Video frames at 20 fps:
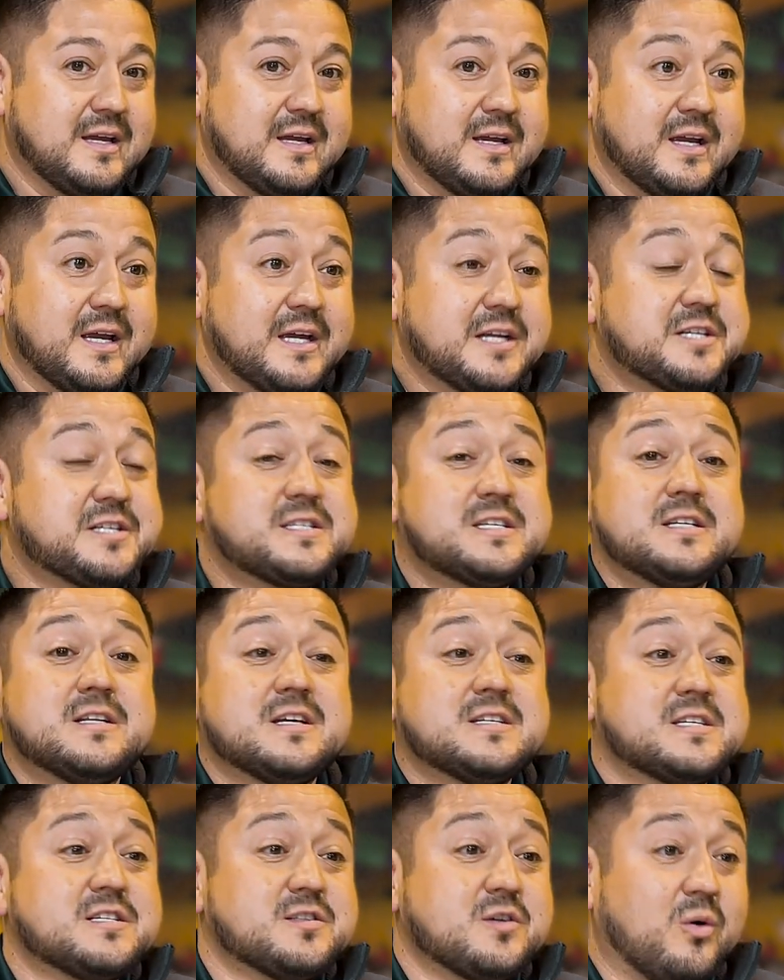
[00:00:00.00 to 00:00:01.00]
agency
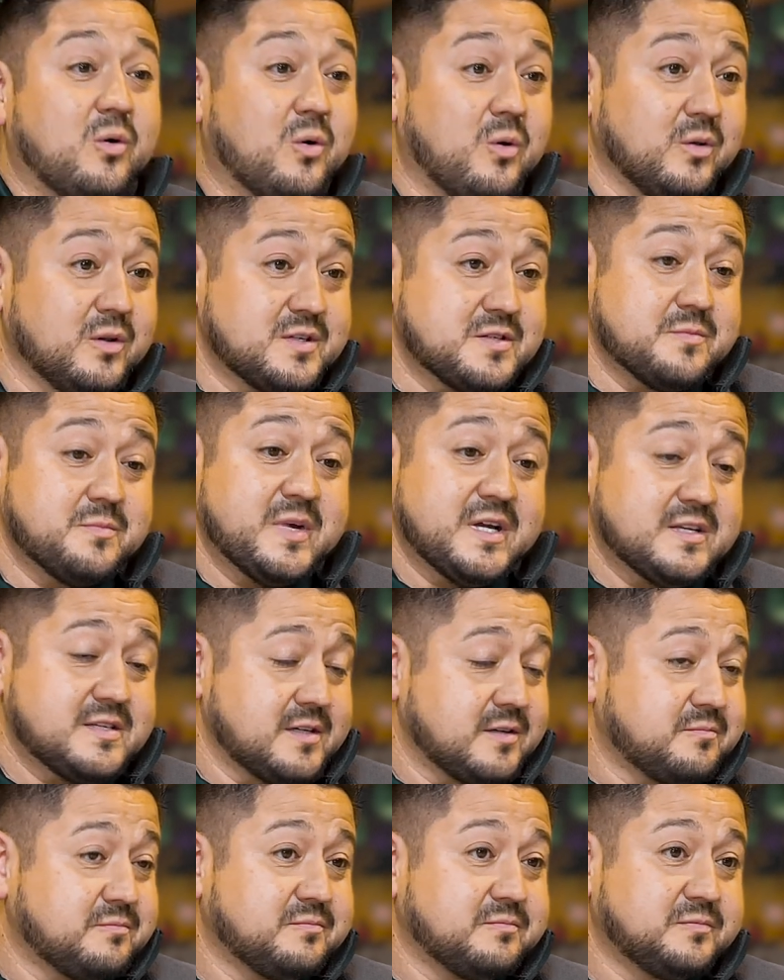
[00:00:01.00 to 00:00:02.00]
does as a whole is
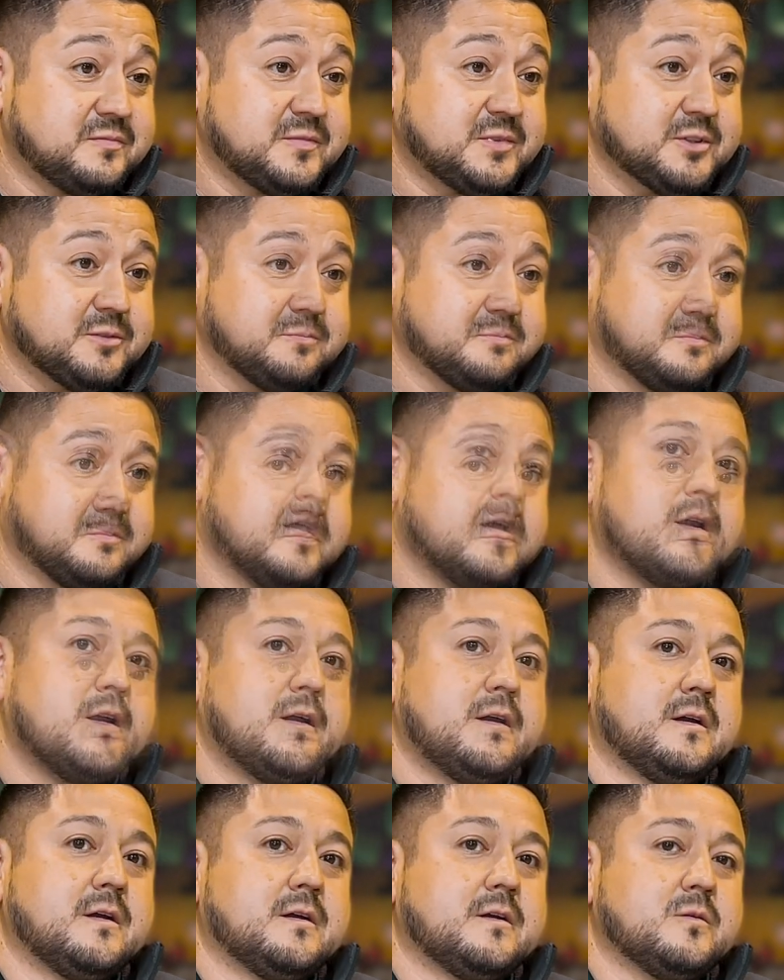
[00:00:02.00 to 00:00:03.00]
amazing. So,
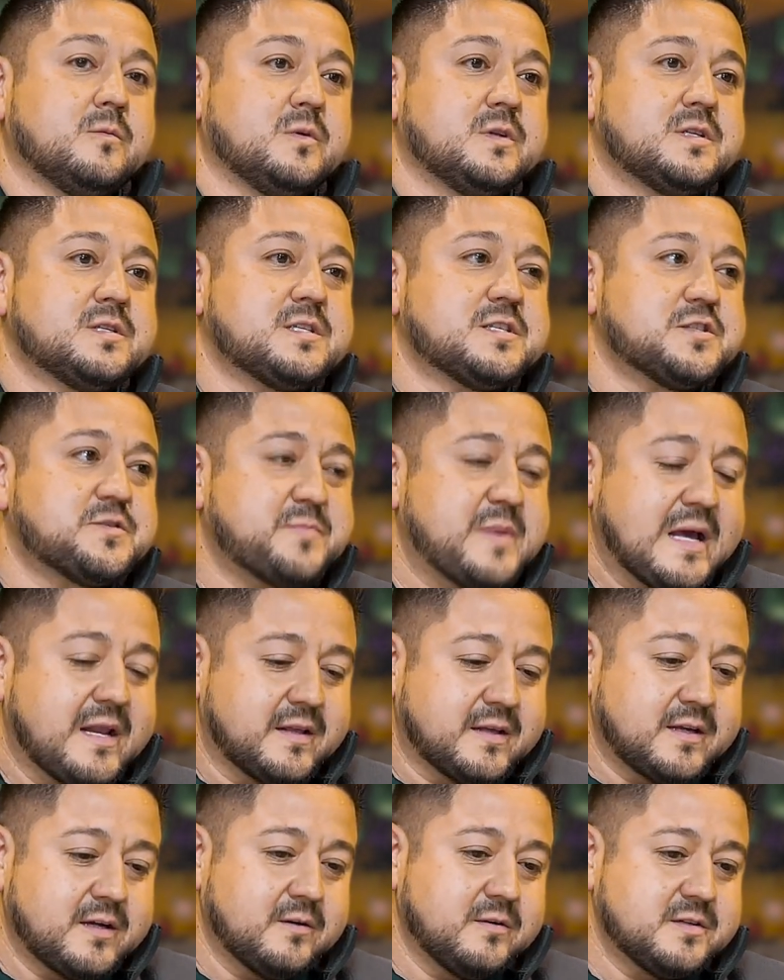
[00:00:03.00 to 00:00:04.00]
what does
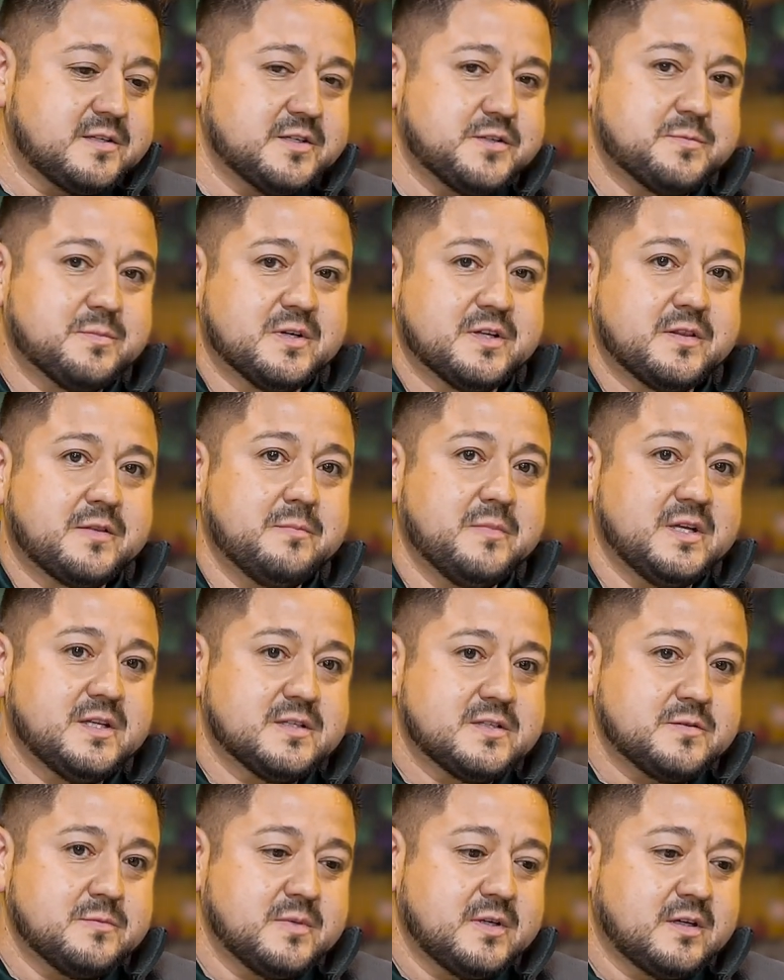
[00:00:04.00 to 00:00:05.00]
Hispanic Heritage Month mean
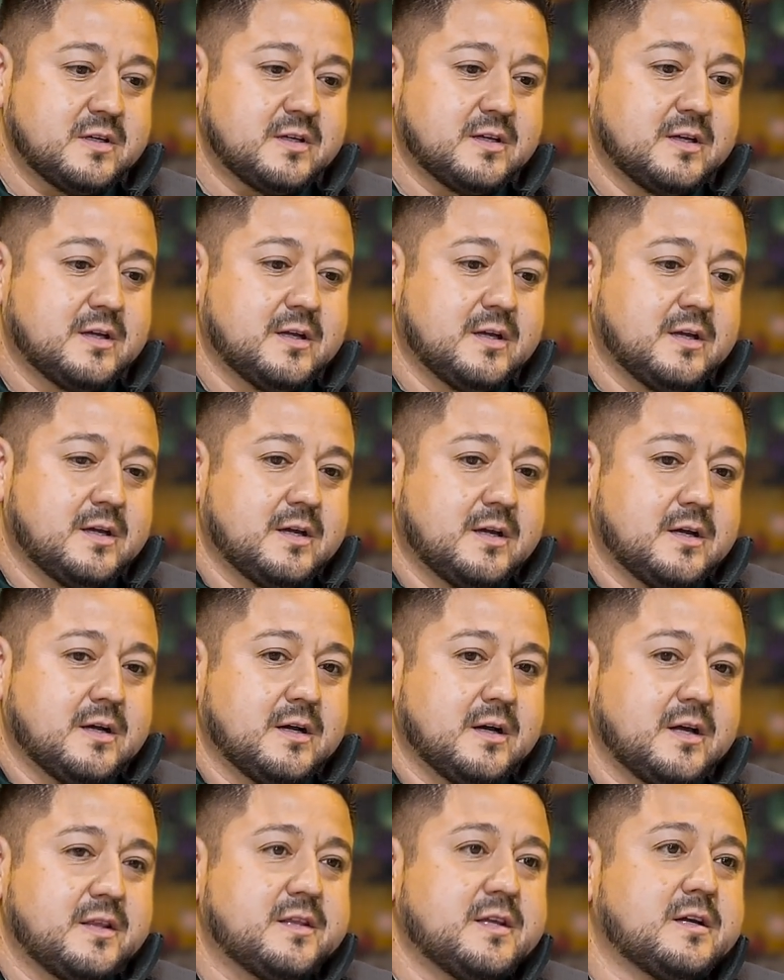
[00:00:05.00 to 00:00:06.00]
to me?
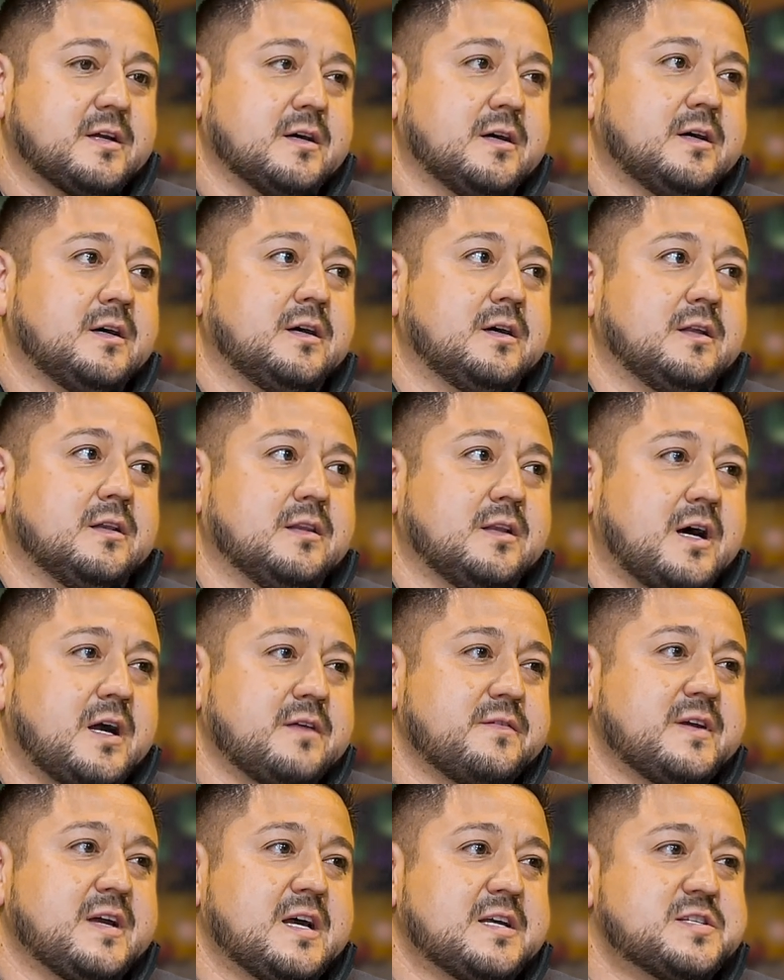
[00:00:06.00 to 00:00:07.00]
I think a lot
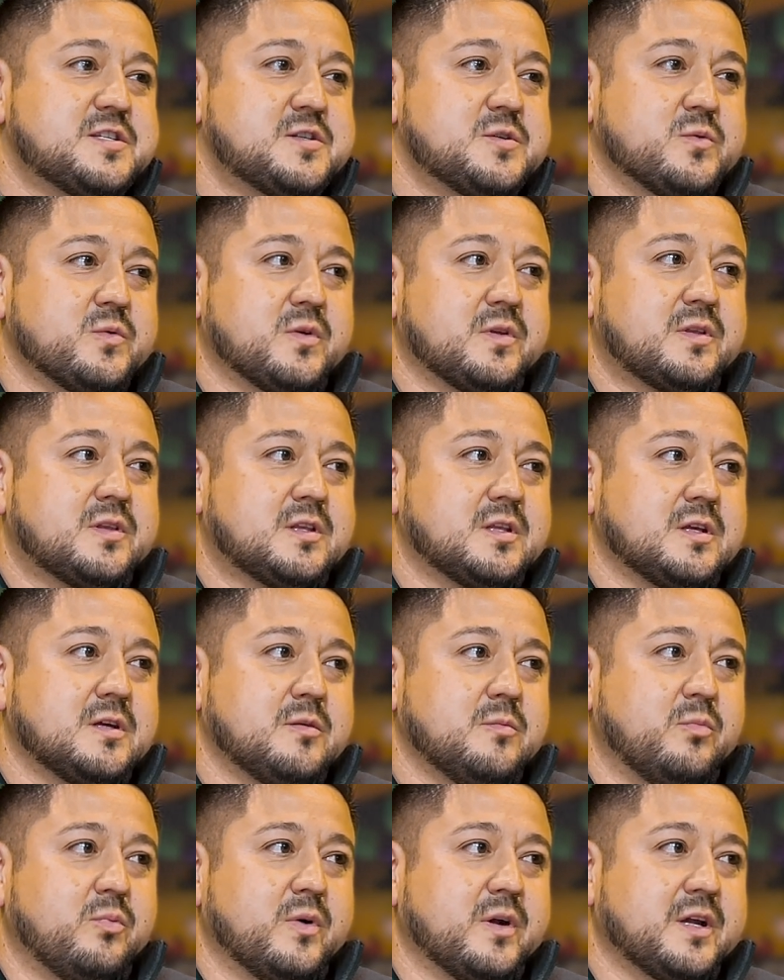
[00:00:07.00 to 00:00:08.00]
of it has to do
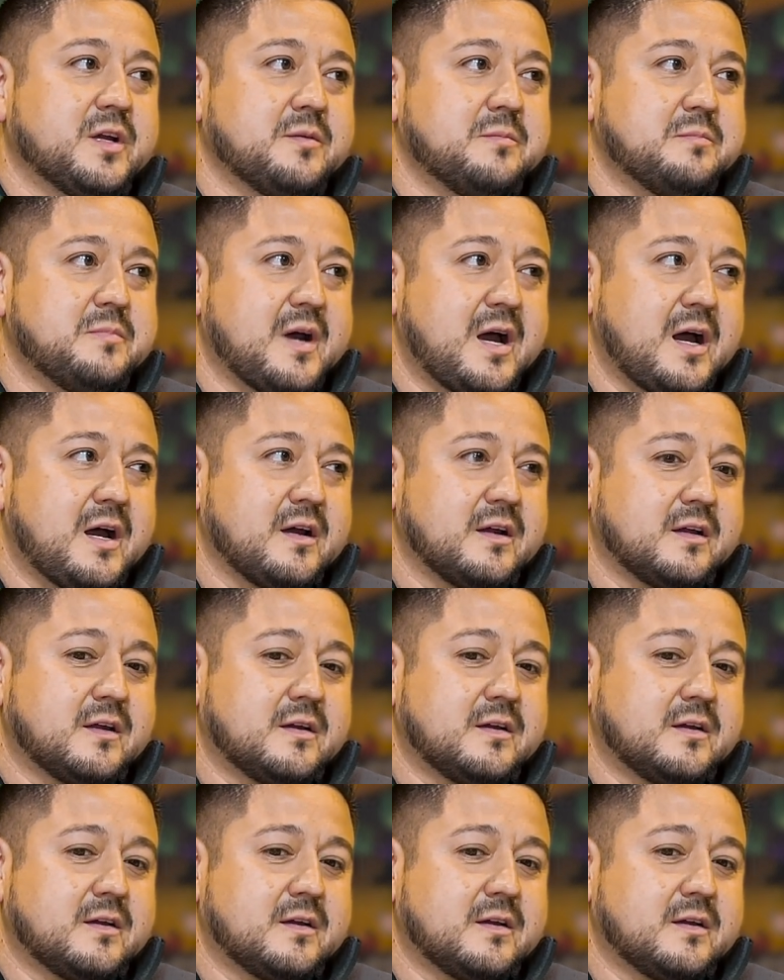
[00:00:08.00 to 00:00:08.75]
with bringing back